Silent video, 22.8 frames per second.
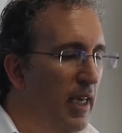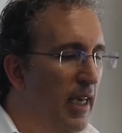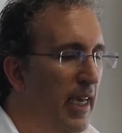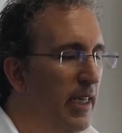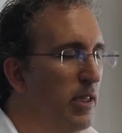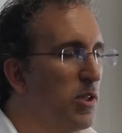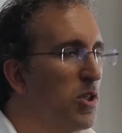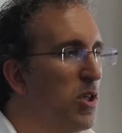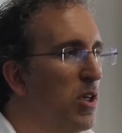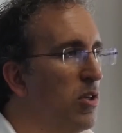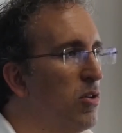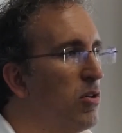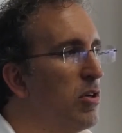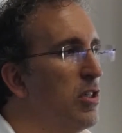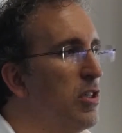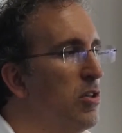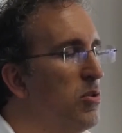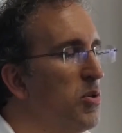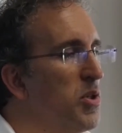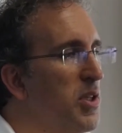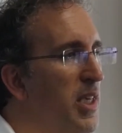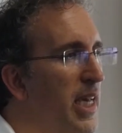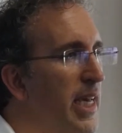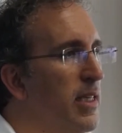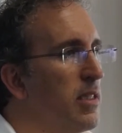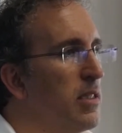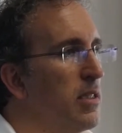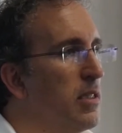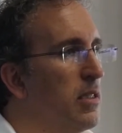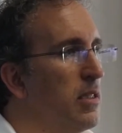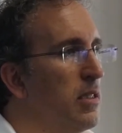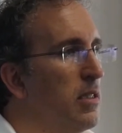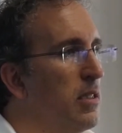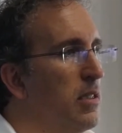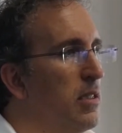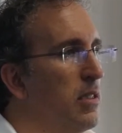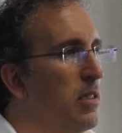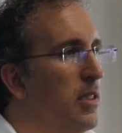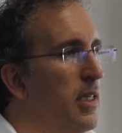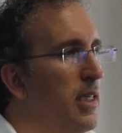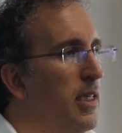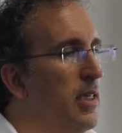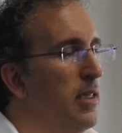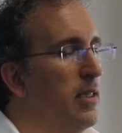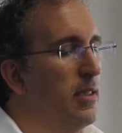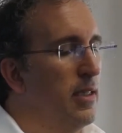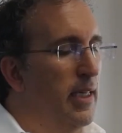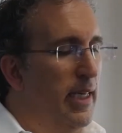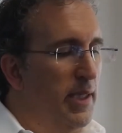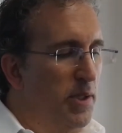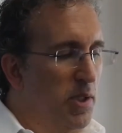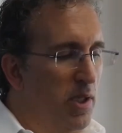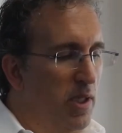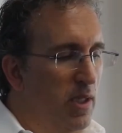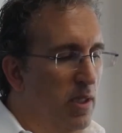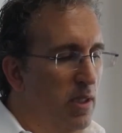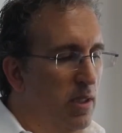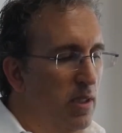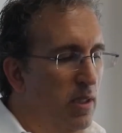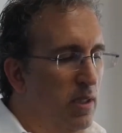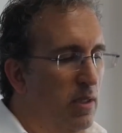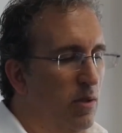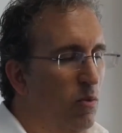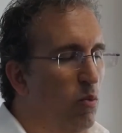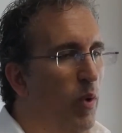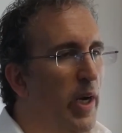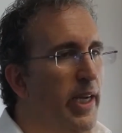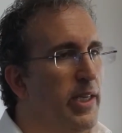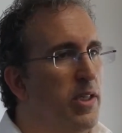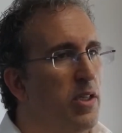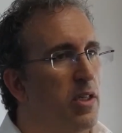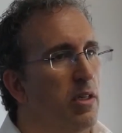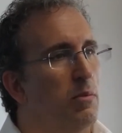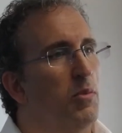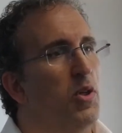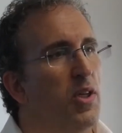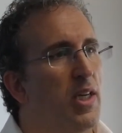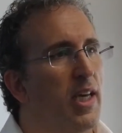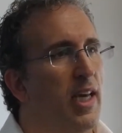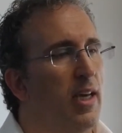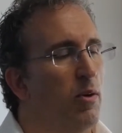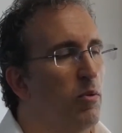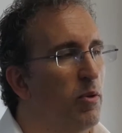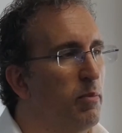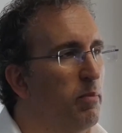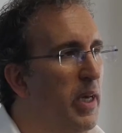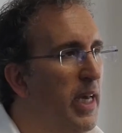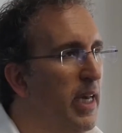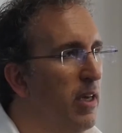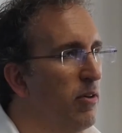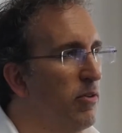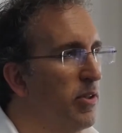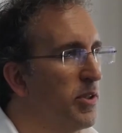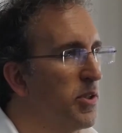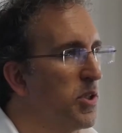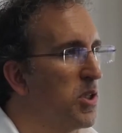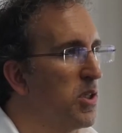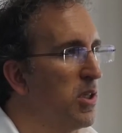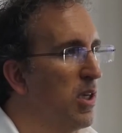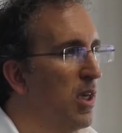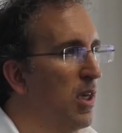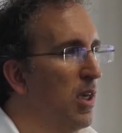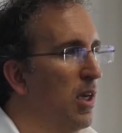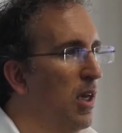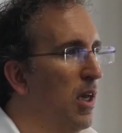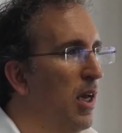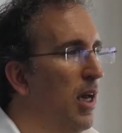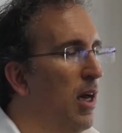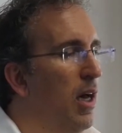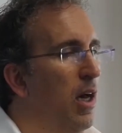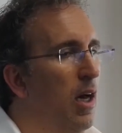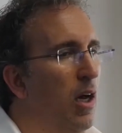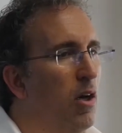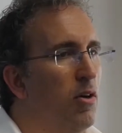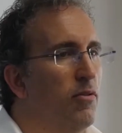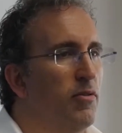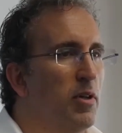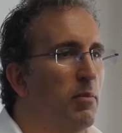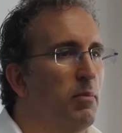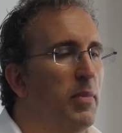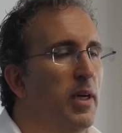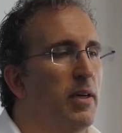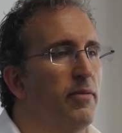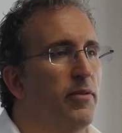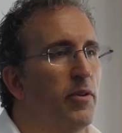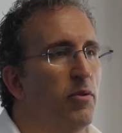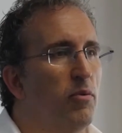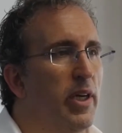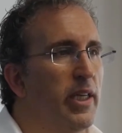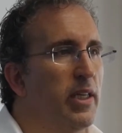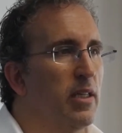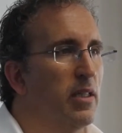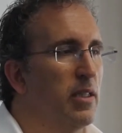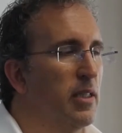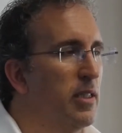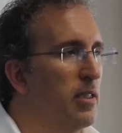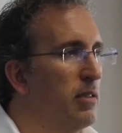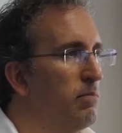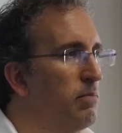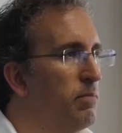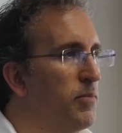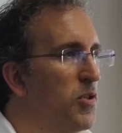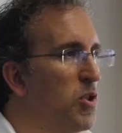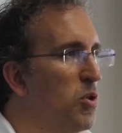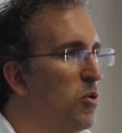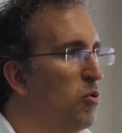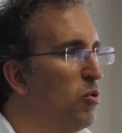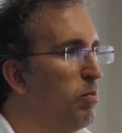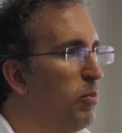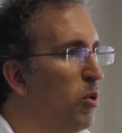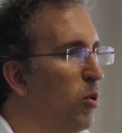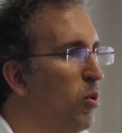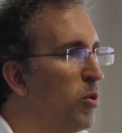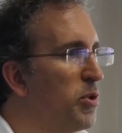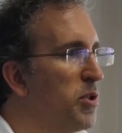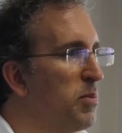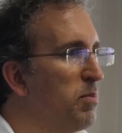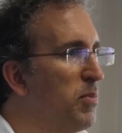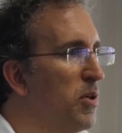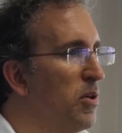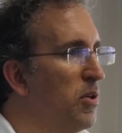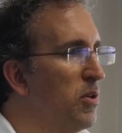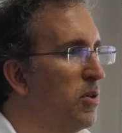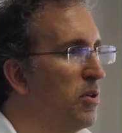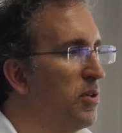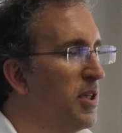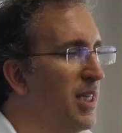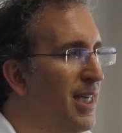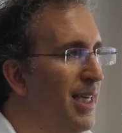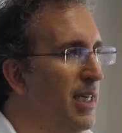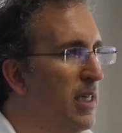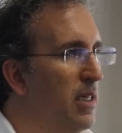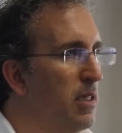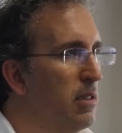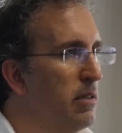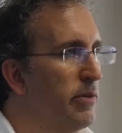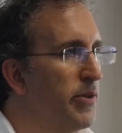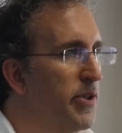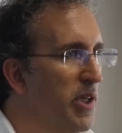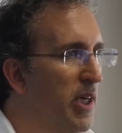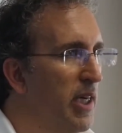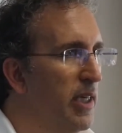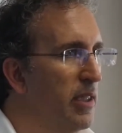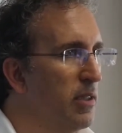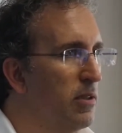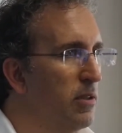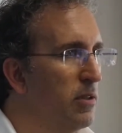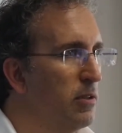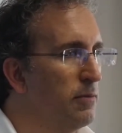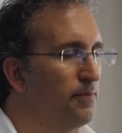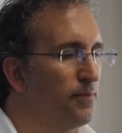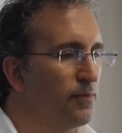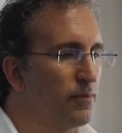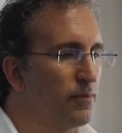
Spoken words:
And so you can use that as a way to communicate with parents over and above the regular 2 reports per year cycle.